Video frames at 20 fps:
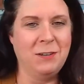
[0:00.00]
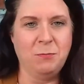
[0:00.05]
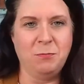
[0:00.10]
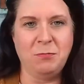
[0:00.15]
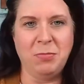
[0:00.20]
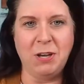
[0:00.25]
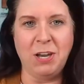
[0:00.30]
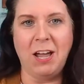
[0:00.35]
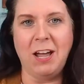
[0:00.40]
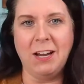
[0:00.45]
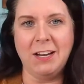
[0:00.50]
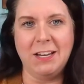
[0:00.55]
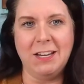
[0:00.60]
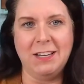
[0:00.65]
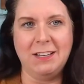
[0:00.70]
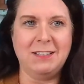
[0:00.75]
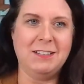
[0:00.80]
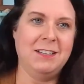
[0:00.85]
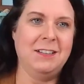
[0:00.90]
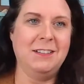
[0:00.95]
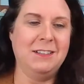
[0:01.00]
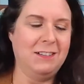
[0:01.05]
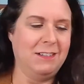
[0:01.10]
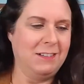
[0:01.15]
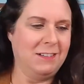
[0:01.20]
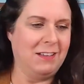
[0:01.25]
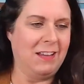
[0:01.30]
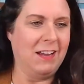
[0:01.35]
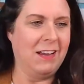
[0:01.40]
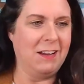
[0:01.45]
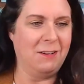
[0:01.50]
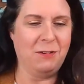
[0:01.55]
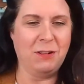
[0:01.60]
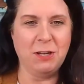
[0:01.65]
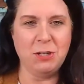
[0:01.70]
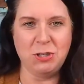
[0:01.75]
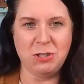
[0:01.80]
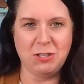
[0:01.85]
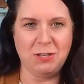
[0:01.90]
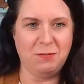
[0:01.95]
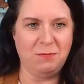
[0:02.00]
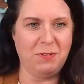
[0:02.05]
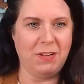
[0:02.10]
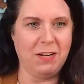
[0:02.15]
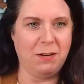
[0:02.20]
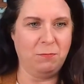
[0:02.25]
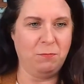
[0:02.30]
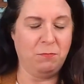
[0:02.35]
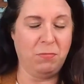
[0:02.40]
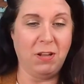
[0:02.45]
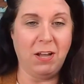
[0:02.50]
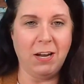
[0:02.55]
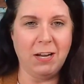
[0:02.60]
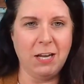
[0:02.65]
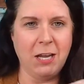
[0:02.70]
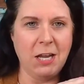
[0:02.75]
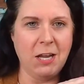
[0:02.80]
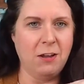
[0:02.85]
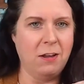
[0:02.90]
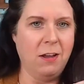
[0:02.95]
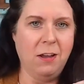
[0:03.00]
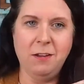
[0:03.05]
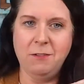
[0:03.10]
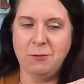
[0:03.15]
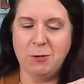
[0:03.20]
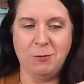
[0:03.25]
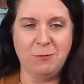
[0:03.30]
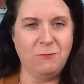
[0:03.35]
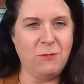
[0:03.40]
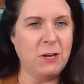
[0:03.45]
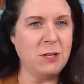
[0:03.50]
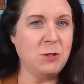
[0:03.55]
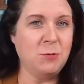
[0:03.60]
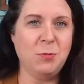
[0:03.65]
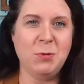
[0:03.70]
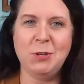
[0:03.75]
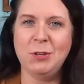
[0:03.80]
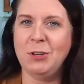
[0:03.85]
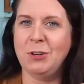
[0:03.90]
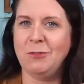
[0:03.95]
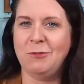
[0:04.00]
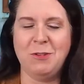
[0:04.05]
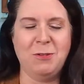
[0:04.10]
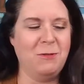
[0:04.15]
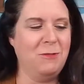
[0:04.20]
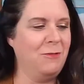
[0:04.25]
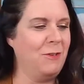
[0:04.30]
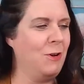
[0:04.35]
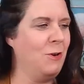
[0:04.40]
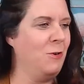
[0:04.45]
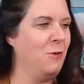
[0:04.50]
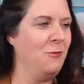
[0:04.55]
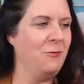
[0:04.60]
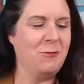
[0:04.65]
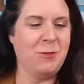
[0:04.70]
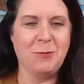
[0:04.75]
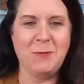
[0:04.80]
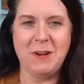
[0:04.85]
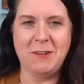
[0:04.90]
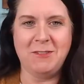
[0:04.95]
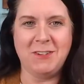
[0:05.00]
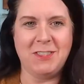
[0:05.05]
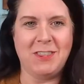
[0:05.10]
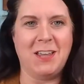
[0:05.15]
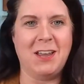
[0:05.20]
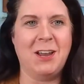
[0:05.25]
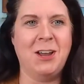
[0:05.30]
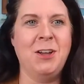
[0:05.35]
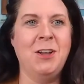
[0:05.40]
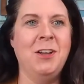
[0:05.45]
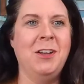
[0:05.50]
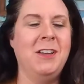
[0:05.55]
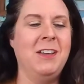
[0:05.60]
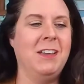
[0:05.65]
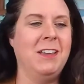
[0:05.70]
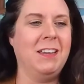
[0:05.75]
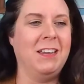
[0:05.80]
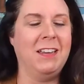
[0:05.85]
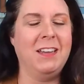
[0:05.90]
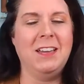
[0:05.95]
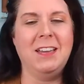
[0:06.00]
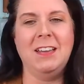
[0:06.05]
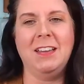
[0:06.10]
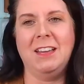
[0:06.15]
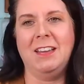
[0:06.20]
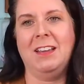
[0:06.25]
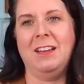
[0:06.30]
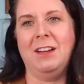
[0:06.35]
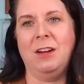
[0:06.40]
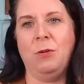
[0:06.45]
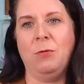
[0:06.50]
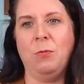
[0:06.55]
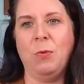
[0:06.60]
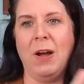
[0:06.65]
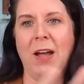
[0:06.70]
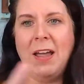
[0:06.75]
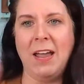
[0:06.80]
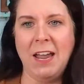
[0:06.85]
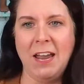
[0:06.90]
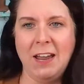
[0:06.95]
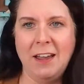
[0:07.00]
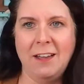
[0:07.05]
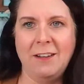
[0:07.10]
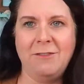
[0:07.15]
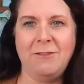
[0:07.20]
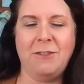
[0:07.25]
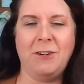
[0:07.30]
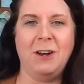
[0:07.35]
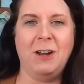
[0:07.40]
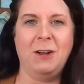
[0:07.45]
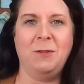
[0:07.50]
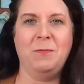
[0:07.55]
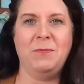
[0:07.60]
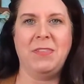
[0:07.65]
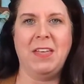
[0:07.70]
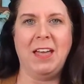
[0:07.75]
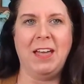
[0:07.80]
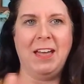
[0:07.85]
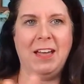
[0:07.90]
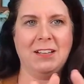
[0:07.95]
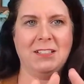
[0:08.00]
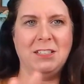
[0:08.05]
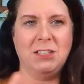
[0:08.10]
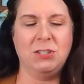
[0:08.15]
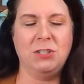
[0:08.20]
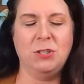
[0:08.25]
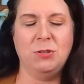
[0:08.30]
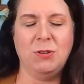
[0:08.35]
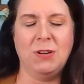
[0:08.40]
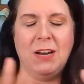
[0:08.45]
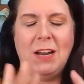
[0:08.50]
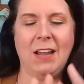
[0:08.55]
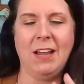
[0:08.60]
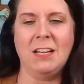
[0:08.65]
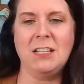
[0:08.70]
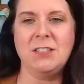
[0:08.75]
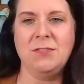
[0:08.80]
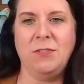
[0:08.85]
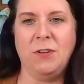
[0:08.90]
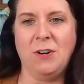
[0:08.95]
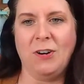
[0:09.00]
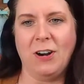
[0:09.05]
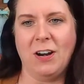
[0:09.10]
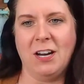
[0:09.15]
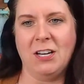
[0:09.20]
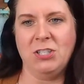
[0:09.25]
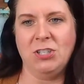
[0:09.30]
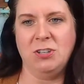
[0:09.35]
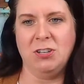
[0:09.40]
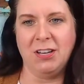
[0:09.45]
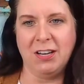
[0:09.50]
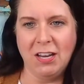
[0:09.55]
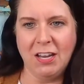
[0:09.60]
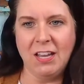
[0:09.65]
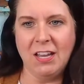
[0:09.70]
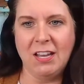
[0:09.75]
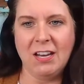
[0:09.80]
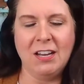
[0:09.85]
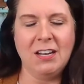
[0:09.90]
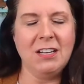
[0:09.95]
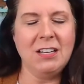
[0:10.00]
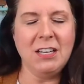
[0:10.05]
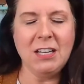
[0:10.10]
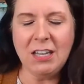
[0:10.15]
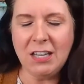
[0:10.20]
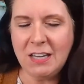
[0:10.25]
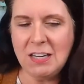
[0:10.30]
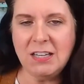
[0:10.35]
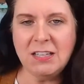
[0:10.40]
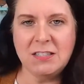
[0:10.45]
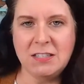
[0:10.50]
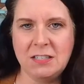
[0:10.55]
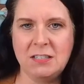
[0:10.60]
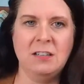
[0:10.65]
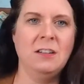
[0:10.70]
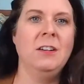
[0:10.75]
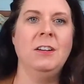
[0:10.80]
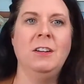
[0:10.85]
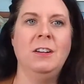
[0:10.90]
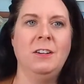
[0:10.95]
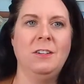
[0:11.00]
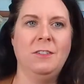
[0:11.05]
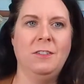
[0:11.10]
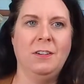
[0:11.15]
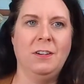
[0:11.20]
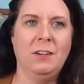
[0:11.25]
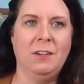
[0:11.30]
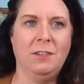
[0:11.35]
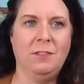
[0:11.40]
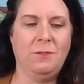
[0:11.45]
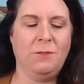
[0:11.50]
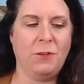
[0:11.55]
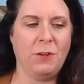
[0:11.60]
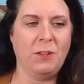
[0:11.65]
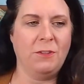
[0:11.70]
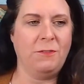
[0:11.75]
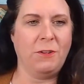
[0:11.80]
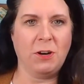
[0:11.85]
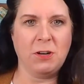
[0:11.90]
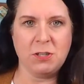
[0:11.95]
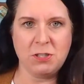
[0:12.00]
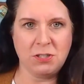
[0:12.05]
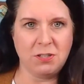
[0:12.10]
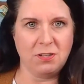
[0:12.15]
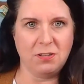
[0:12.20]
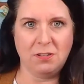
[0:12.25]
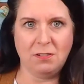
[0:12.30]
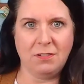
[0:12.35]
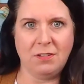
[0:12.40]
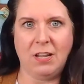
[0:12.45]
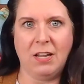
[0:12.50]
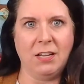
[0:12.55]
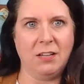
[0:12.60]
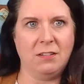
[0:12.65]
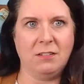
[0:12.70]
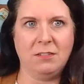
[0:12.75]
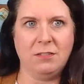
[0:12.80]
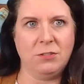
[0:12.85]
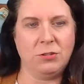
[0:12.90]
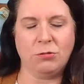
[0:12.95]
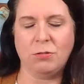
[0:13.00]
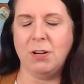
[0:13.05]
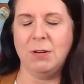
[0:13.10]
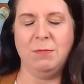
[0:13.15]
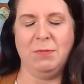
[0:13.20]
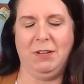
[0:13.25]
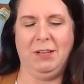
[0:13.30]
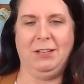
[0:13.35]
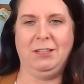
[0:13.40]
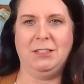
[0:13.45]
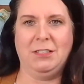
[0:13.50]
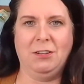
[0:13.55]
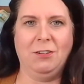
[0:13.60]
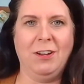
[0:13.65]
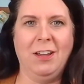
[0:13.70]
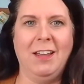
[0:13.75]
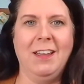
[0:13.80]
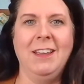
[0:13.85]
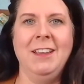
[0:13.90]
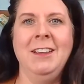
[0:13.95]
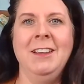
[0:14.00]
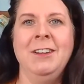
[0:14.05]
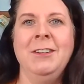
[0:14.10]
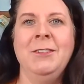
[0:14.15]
Block it like a relationship, like block it from Facebook, from your phone, from everything. Get away from the access to it as far as you can get, at least for the first like 3 months. Okay.